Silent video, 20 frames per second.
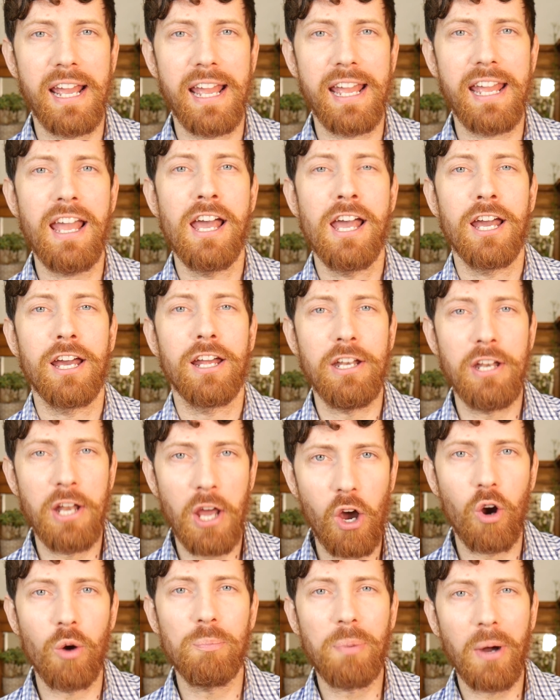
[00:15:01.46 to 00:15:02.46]
a
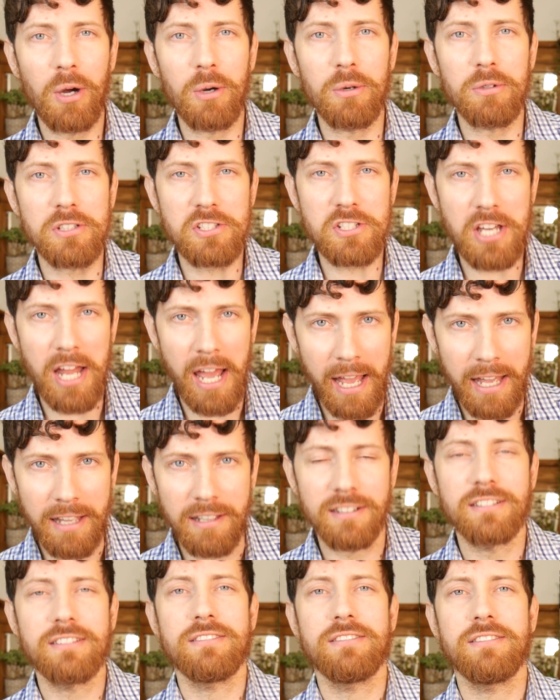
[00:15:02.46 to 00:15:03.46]
no bones day.